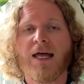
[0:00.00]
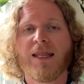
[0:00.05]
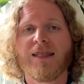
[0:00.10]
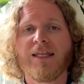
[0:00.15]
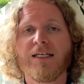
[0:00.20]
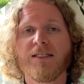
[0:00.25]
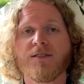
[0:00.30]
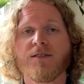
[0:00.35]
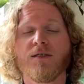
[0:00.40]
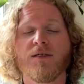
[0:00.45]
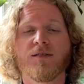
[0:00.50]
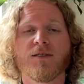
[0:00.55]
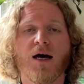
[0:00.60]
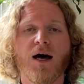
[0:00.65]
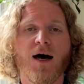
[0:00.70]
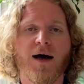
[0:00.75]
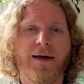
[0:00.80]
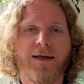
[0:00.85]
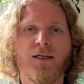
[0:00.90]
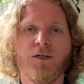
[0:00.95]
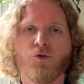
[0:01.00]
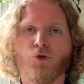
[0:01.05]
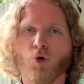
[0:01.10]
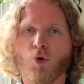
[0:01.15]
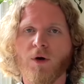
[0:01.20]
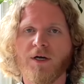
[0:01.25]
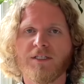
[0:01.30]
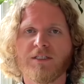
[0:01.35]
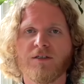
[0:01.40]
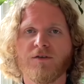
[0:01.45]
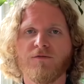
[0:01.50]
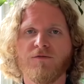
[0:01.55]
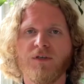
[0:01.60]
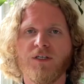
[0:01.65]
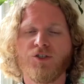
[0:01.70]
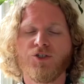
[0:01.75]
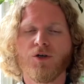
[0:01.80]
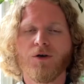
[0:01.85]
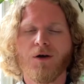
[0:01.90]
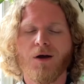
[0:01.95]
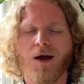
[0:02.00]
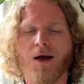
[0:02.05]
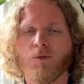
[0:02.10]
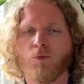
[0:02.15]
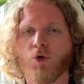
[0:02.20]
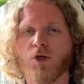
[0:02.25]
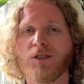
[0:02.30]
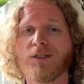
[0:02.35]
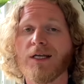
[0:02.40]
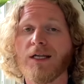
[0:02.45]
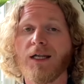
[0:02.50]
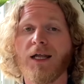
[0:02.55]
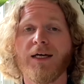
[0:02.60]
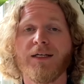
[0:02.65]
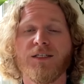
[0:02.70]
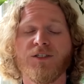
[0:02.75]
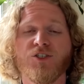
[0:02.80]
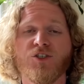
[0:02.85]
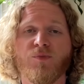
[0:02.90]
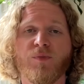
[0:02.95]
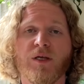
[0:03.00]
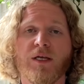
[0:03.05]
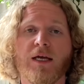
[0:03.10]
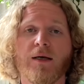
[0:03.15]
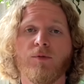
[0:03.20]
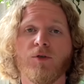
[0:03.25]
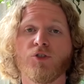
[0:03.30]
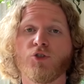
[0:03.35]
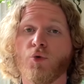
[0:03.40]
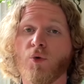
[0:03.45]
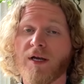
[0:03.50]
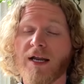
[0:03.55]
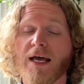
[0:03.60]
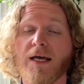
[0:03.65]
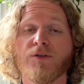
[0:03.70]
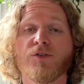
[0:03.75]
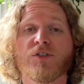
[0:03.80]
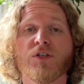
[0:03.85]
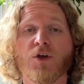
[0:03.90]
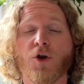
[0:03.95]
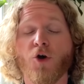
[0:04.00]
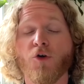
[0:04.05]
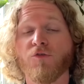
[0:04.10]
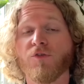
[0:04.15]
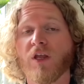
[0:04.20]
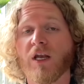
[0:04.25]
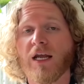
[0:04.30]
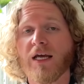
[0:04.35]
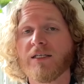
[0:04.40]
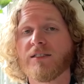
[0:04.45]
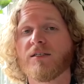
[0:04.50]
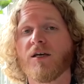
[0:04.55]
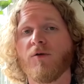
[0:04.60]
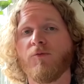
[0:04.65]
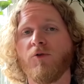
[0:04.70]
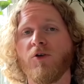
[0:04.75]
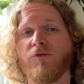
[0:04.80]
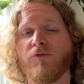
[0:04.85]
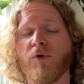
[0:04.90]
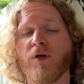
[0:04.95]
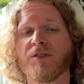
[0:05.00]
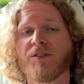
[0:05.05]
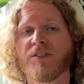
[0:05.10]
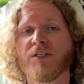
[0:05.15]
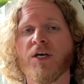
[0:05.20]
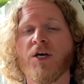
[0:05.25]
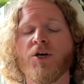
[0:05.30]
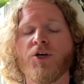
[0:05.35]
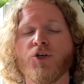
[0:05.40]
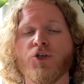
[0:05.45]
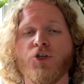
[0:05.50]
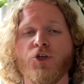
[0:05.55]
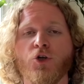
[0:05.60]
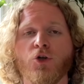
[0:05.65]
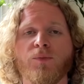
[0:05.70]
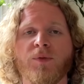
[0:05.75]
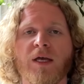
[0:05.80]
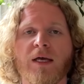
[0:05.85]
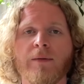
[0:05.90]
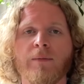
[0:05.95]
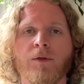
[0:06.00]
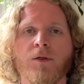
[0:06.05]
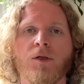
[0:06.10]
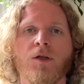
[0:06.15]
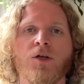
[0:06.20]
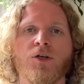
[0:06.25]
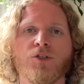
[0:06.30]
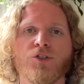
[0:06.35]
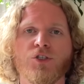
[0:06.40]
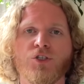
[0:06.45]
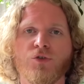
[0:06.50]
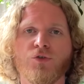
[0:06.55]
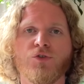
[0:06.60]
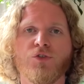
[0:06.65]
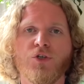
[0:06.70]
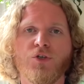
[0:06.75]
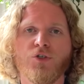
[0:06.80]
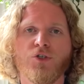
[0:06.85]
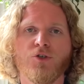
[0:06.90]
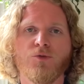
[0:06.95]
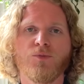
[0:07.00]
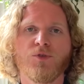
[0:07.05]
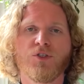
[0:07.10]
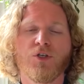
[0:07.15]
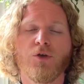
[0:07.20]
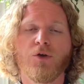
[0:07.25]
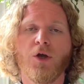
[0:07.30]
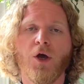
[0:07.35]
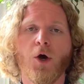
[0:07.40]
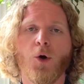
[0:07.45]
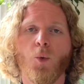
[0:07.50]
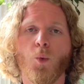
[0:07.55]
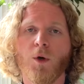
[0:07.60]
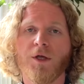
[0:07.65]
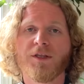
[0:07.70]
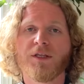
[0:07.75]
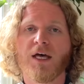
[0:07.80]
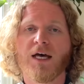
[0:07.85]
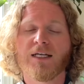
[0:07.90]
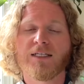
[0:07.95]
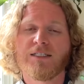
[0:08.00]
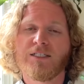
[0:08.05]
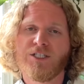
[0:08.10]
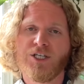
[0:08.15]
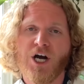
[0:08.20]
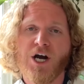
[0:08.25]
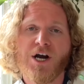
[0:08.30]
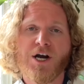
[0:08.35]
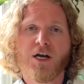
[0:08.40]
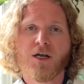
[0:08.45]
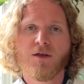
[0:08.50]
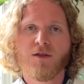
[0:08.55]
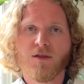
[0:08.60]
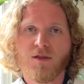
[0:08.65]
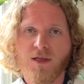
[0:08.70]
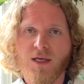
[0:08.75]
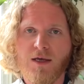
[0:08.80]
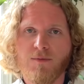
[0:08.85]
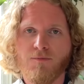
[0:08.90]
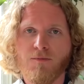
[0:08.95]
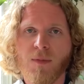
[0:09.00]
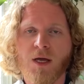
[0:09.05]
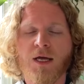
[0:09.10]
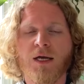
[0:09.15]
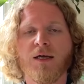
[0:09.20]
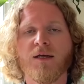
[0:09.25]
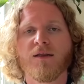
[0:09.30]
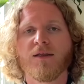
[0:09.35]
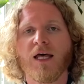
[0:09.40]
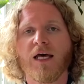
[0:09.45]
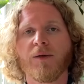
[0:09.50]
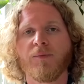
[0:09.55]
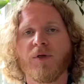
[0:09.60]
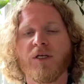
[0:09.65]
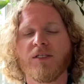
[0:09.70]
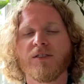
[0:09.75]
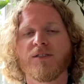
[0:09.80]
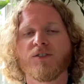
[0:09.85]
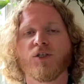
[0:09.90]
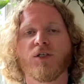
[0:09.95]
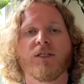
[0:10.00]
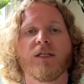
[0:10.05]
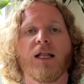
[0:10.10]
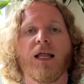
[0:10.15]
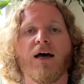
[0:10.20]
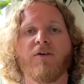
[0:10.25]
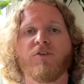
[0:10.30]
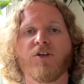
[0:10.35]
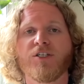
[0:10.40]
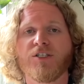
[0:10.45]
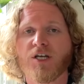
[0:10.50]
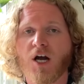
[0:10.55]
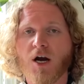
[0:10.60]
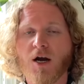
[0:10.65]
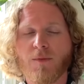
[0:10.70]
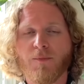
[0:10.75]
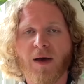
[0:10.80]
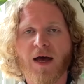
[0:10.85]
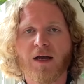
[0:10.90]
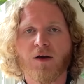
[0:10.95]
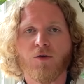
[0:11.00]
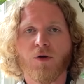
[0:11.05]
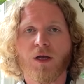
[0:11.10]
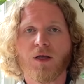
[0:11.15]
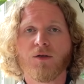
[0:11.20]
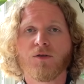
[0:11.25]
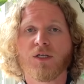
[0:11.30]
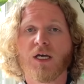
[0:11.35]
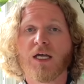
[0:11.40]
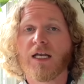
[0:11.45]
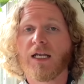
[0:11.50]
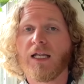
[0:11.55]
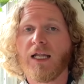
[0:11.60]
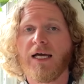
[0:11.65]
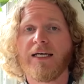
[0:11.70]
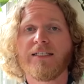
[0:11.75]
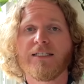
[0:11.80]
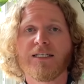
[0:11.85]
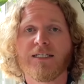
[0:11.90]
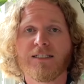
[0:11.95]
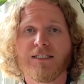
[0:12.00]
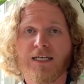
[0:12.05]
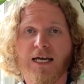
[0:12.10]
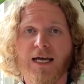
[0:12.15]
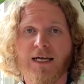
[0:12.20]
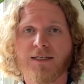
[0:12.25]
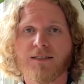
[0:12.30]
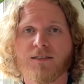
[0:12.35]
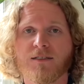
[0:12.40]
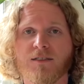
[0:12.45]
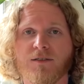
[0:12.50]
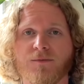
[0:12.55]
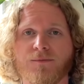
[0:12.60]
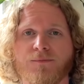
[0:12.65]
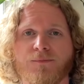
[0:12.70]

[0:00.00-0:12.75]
This is a highly requested feature, and we're delighted to be able to announce that over the next couple of months, you'll be able to use YouTube Studio with a dark theme. That means it'll have a dark background and light text.